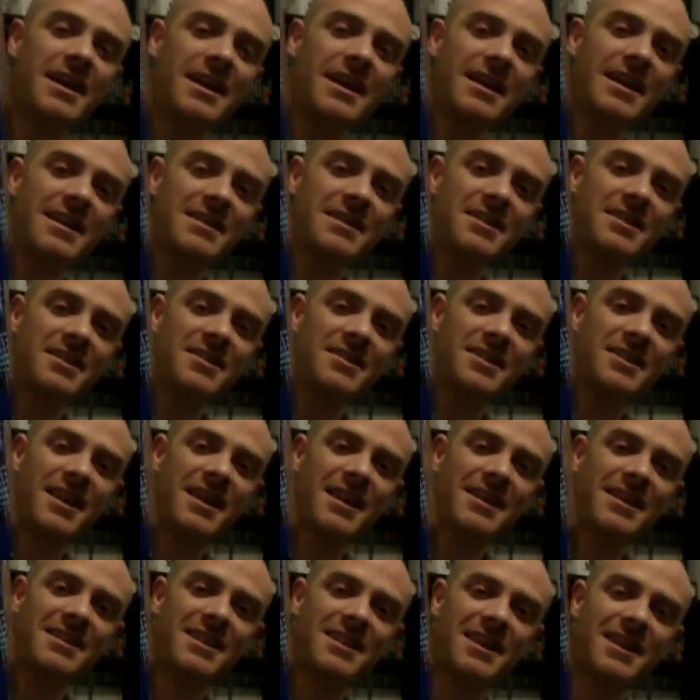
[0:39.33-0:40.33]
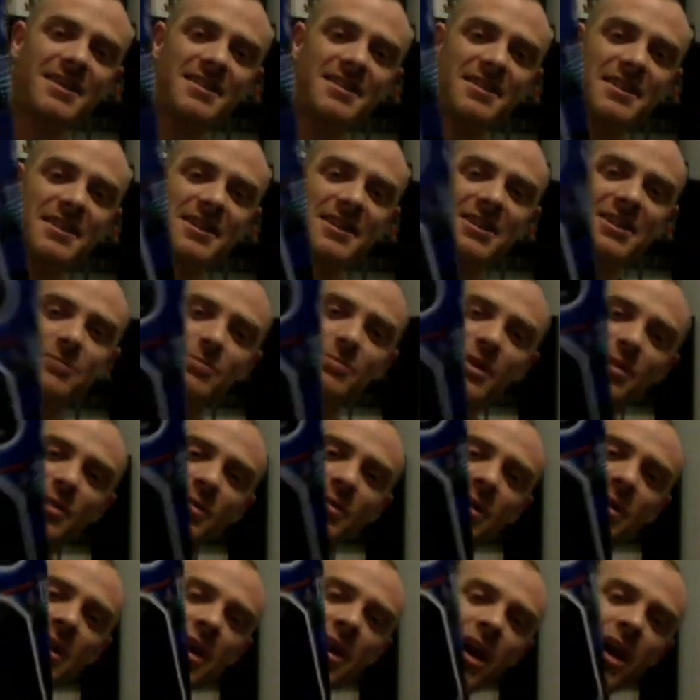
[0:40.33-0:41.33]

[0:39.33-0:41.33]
is a Sega Saturn steering wheel.